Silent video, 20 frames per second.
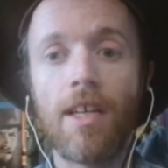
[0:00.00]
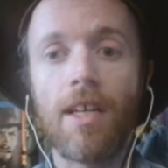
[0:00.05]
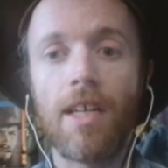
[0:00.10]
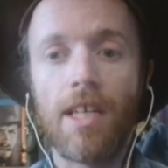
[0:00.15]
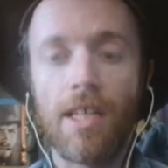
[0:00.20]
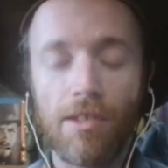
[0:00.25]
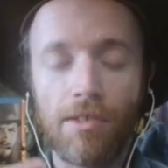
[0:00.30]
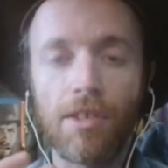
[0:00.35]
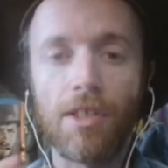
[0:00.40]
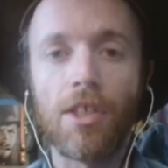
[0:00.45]

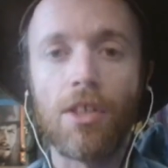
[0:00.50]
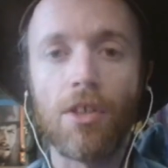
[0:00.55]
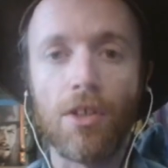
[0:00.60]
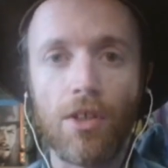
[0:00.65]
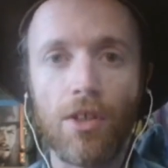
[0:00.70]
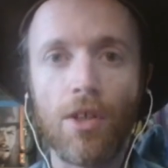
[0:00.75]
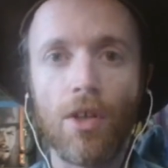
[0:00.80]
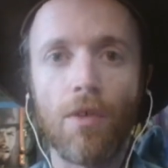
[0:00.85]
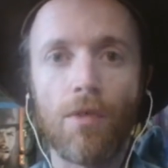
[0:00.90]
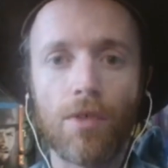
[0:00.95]
is he good
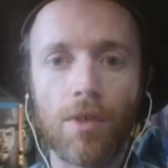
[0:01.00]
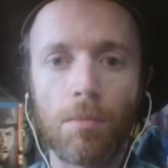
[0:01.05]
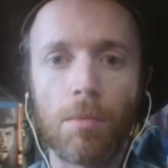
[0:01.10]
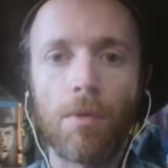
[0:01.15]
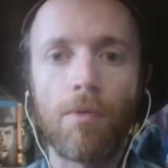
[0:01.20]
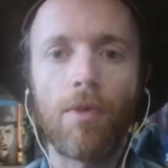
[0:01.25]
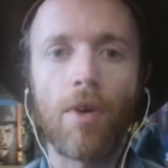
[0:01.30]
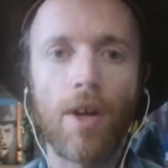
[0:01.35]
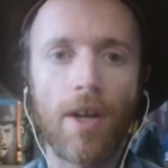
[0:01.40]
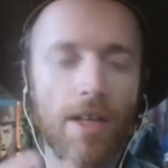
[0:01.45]
enough to
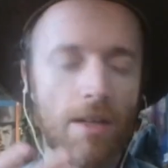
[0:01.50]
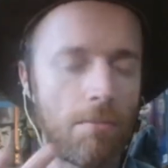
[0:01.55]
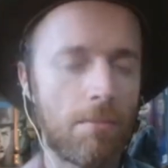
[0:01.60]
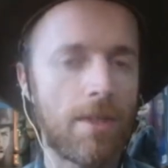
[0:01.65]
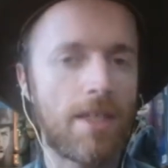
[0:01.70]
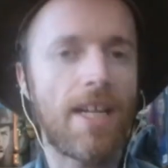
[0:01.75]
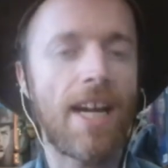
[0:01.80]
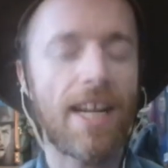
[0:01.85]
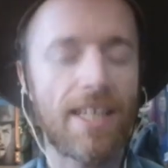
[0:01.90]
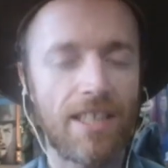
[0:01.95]
provide or
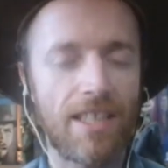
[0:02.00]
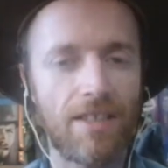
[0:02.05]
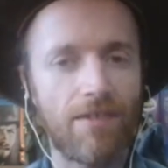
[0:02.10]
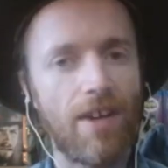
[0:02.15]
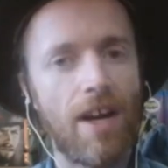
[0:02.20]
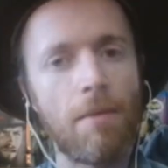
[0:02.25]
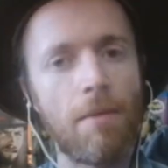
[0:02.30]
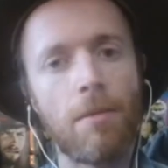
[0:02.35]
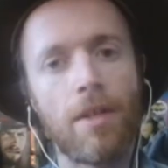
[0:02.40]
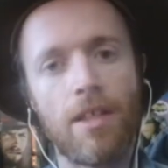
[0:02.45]
protect his
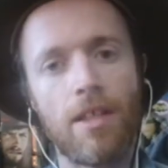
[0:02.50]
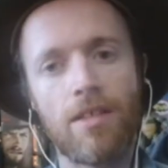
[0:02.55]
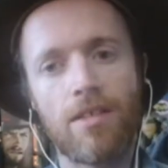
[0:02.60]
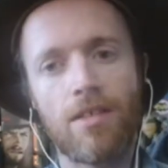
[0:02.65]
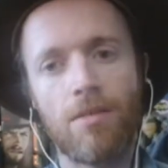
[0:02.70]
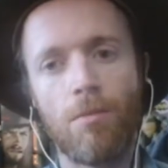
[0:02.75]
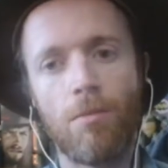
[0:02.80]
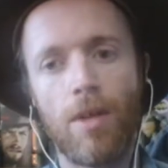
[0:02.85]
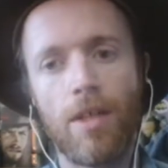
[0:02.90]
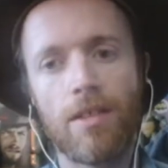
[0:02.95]
family in
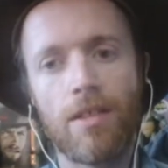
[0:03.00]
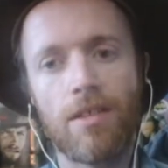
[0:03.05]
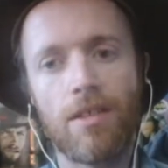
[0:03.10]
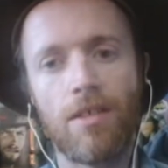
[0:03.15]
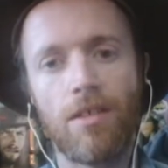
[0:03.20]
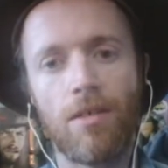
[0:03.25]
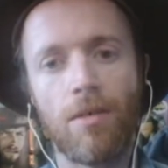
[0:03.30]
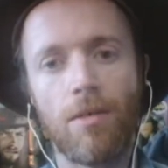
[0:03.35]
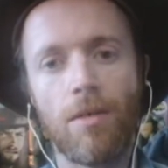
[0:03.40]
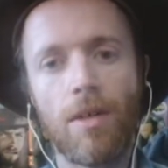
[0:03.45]
some ways, you
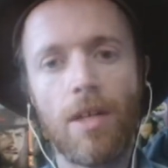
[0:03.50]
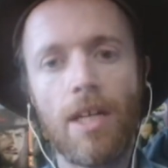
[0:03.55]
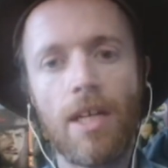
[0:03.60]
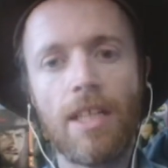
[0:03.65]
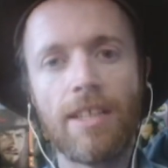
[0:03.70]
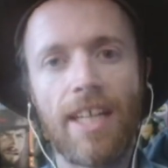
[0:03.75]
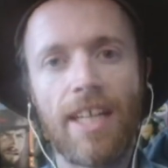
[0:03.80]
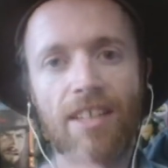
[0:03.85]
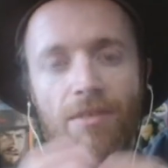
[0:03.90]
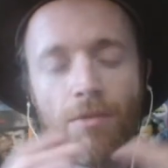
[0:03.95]
know?
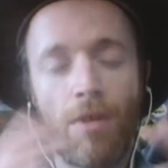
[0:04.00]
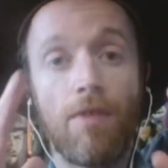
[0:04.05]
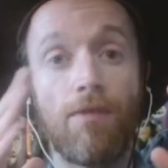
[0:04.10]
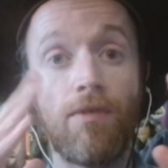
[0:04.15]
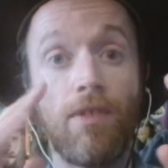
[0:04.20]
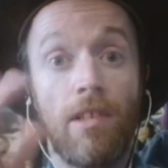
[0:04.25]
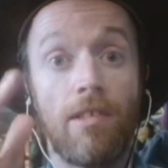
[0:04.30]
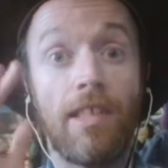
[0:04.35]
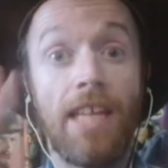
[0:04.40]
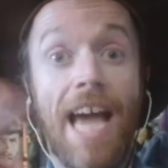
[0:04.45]
That's why he
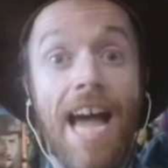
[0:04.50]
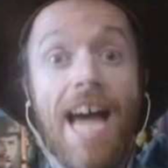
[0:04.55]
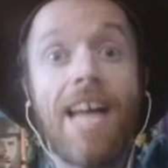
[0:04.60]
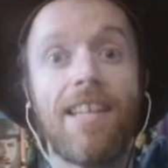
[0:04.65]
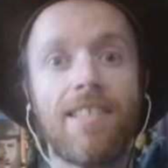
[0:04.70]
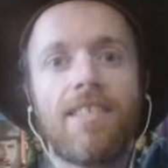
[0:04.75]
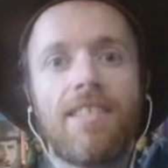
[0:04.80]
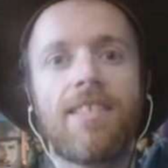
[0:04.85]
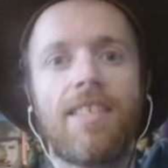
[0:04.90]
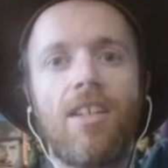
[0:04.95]
feels he
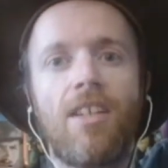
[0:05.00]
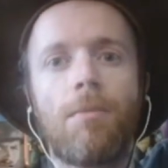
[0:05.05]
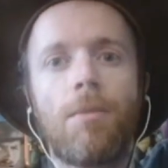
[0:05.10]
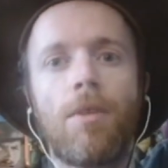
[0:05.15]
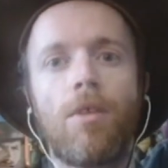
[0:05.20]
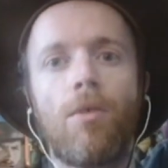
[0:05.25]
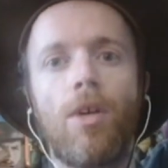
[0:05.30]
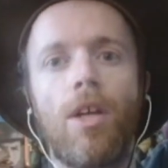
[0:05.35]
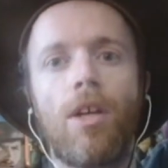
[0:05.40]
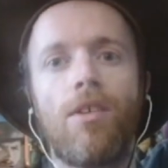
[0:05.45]
has to stand up to
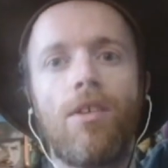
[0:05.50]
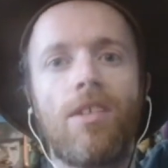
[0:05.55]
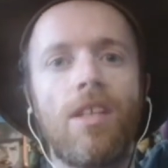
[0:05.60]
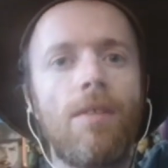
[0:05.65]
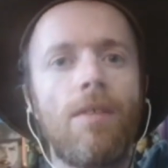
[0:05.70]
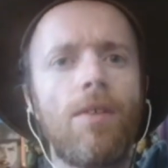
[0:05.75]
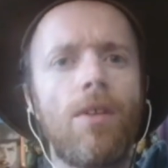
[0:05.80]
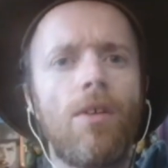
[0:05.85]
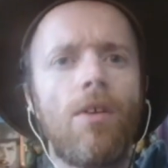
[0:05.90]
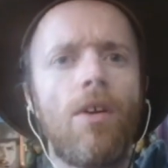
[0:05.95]
the Rikers,
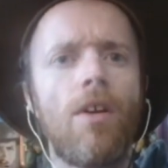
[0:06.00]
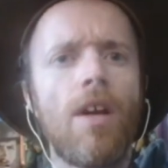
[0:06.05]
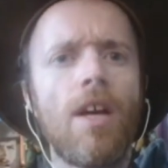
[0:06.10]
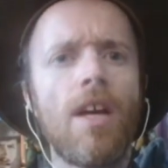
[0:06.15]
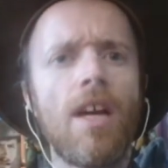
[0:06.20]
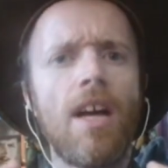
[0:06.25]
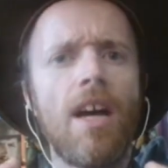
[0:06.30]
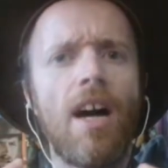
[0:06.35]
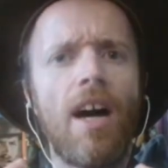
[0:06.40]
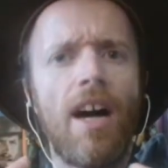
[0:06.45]
even though
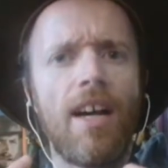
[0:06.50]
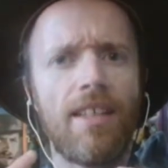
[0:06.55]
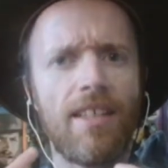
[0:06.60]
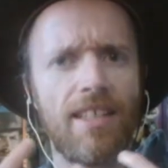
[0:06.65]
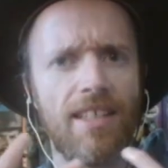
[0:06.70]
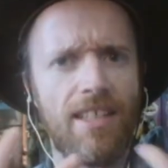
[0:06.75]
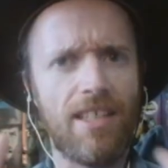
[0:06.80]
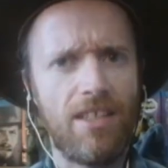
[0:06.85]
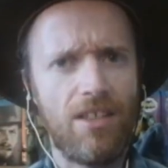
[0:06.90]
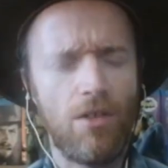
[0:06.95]
I
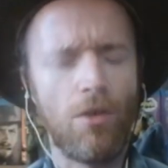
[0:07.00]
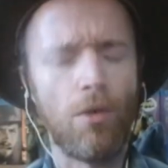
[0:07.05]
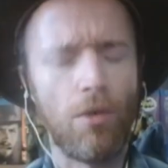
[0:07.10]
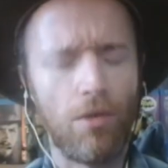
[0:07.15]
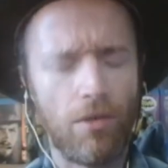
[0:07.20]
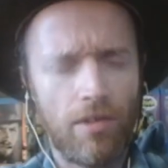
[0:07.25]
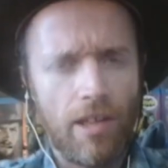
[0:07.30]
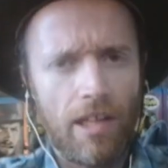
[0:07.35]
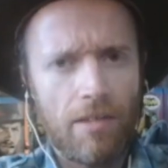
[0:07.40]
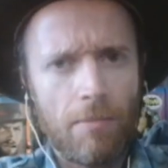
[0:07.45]
think he
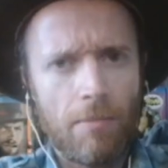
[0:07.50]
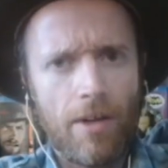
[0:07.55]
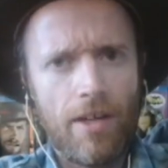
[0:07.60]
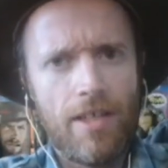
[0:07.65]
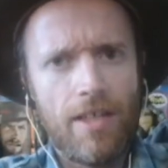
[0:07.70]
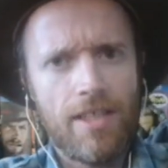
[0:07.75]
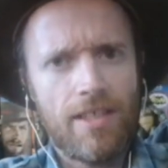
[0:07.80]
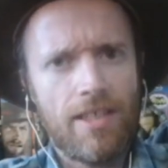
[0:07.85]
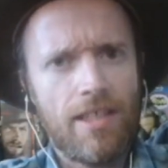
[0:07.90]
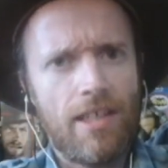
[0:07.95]
knows, as
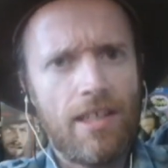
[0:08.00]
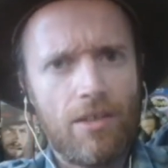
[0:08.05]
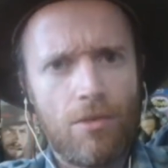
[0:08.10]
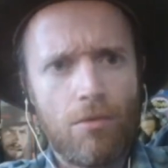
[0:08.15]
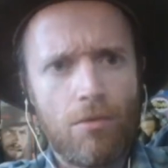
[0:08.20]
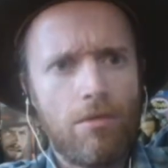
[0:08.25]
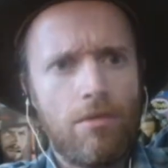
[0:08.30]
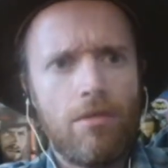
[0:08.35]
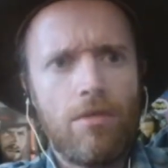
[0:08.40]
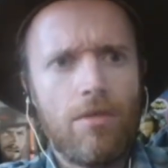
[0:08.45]
Marion just said, like,
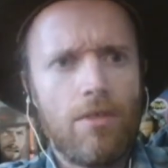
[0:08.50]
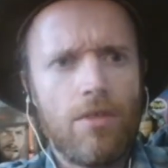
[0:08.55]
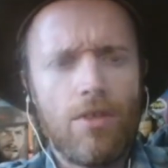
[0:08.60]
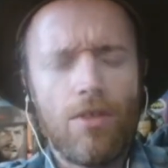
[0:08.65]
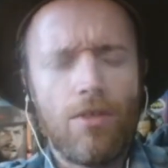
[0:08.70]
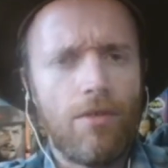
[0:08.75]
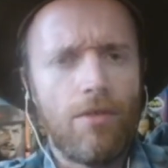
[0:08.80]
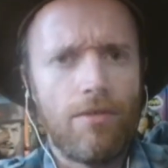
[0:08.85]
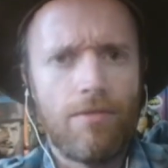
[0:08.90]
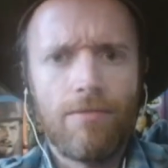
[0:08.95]
you know,